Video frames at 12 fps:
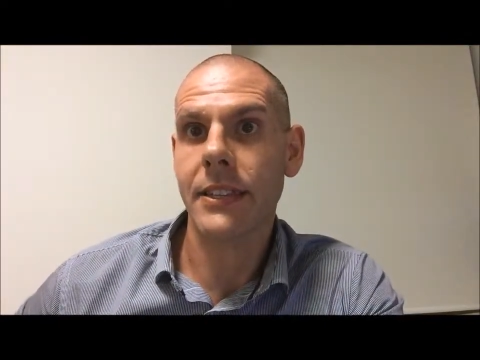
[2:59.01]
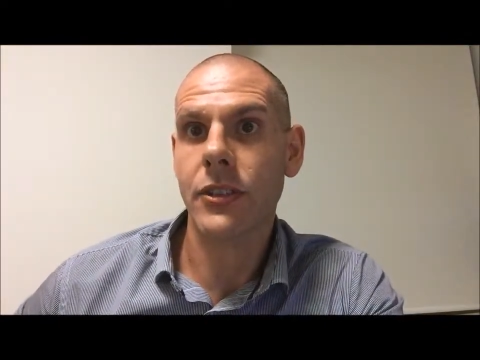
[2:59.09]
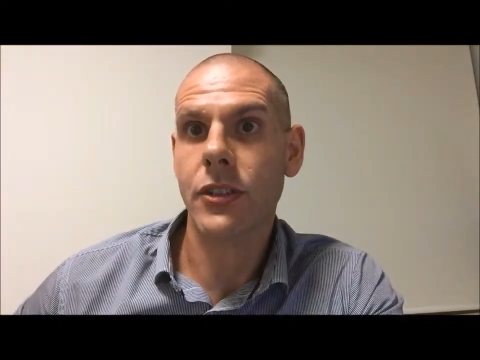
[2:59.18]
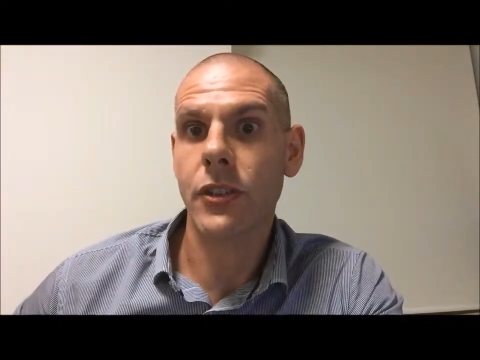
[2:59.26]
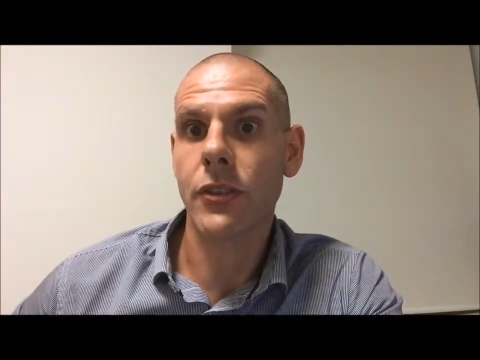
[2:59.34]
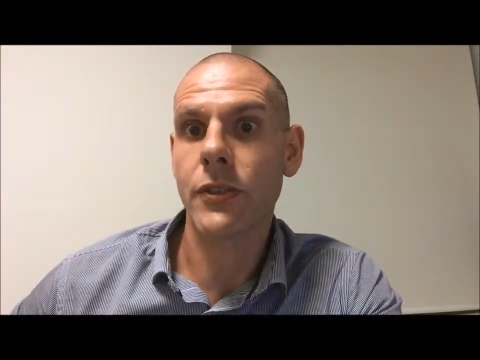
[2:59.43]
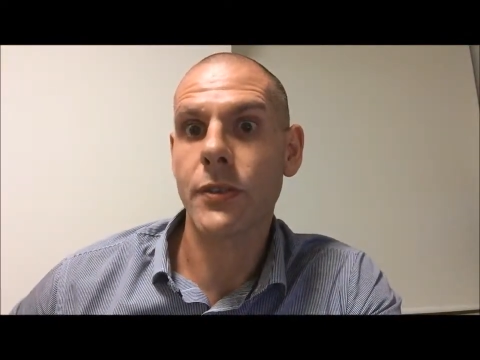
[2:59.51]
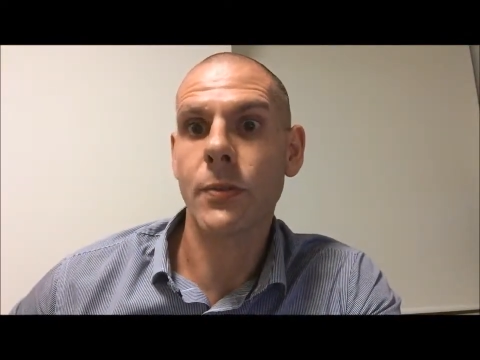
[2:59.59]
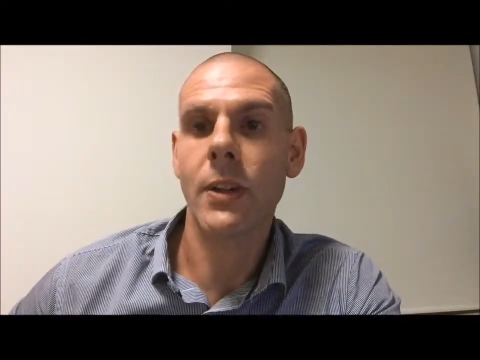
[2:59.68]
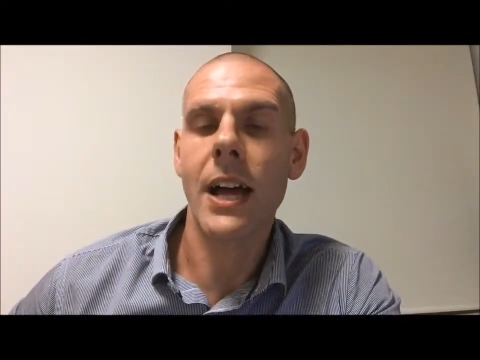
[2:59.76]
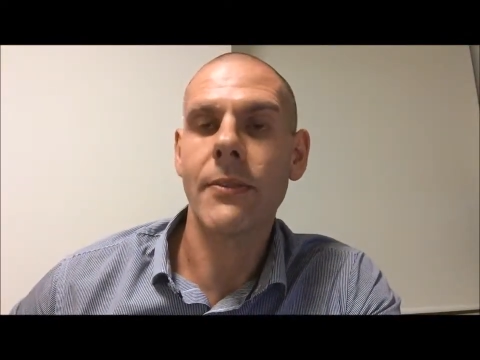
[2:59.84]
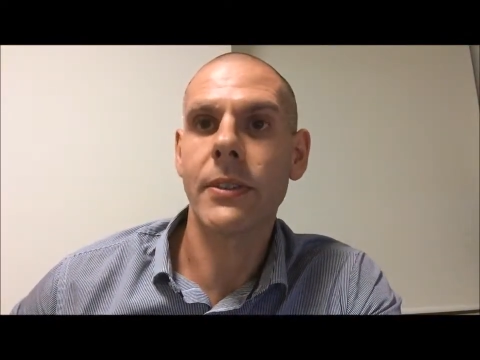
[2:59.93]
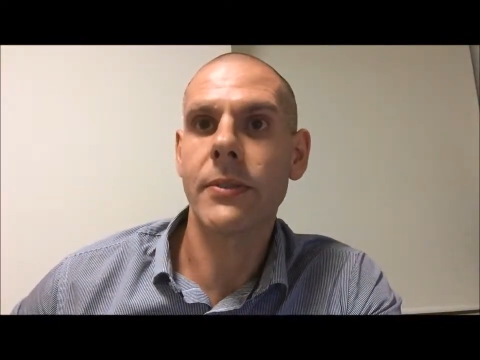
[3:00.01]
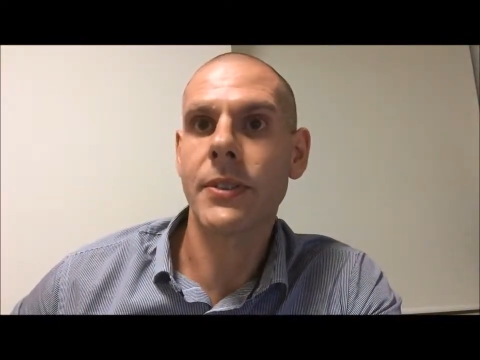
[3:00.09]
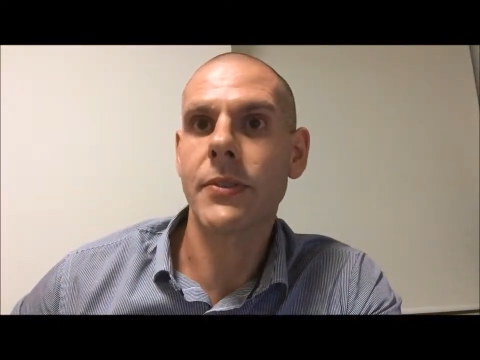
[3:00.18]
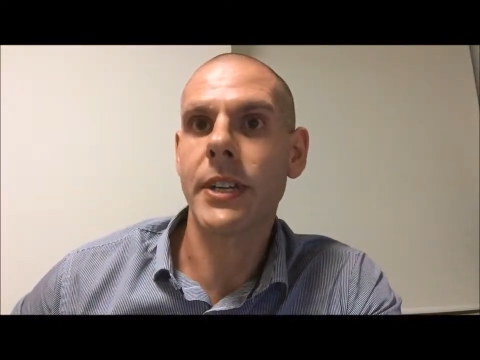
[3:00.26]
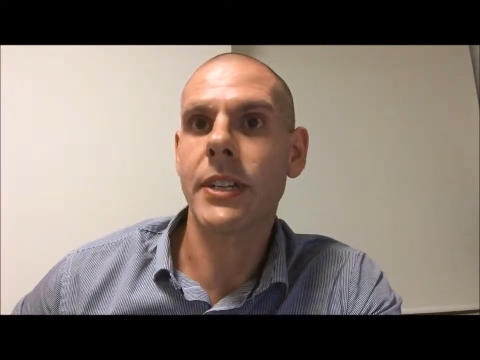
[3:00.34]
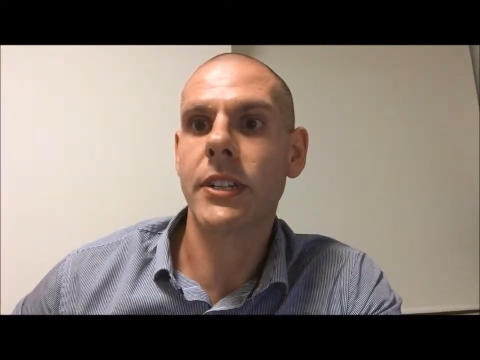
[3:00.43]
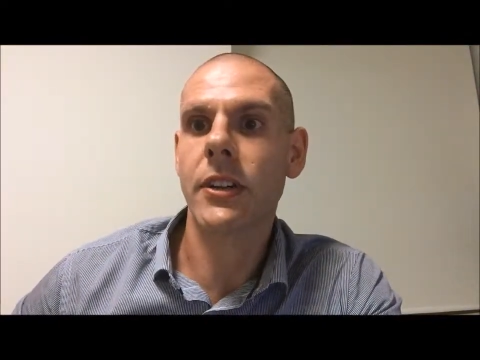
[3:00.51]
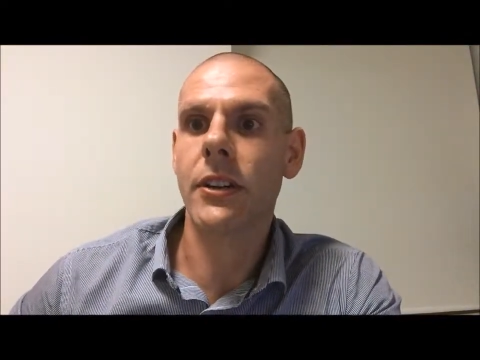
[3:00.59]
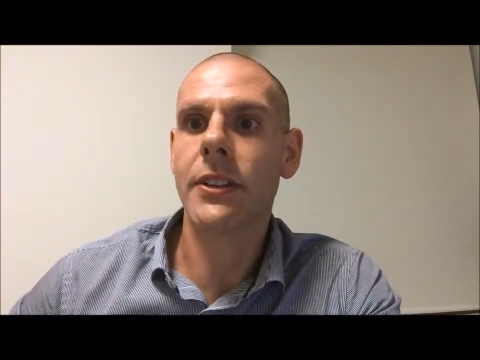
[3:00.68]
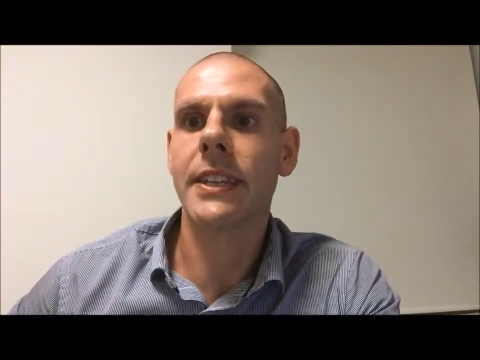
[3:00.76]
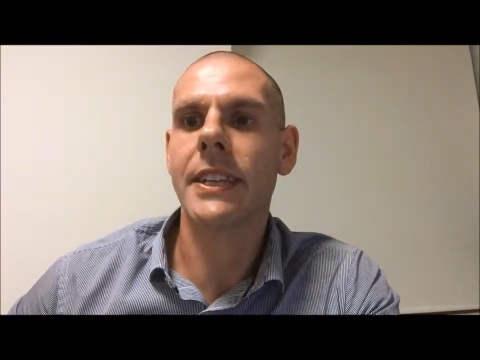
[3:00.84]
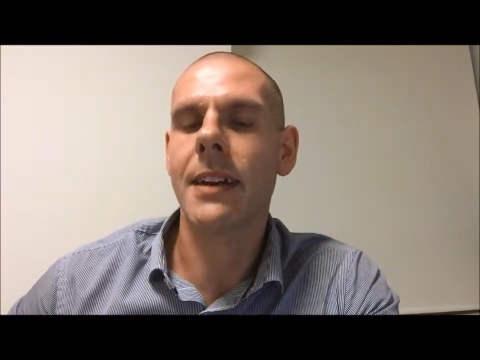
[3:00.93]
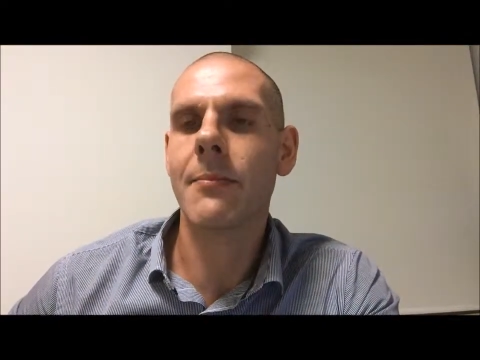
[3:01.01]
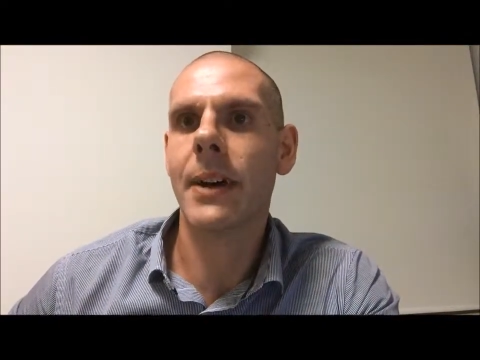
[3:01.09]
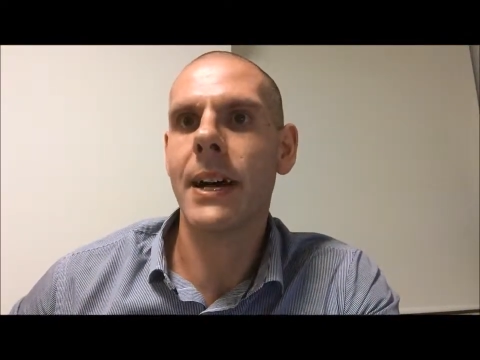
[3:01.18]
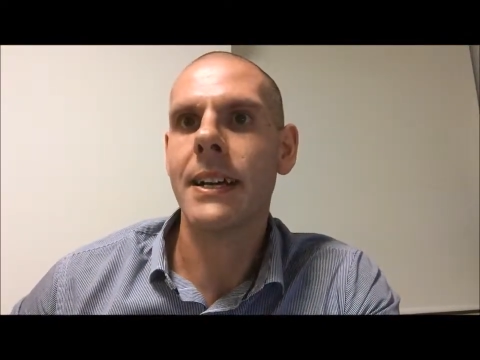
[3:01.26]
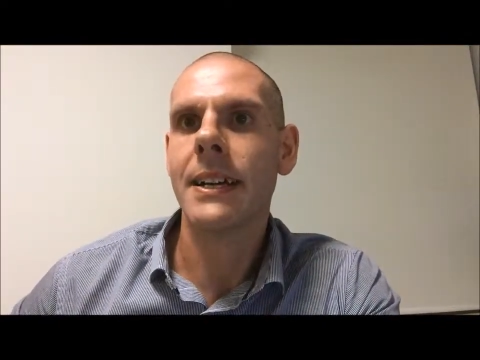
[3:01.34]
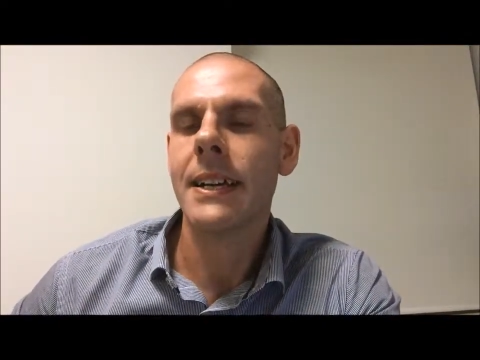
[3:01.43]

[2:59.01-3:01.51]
insurers will have a restriction on the number,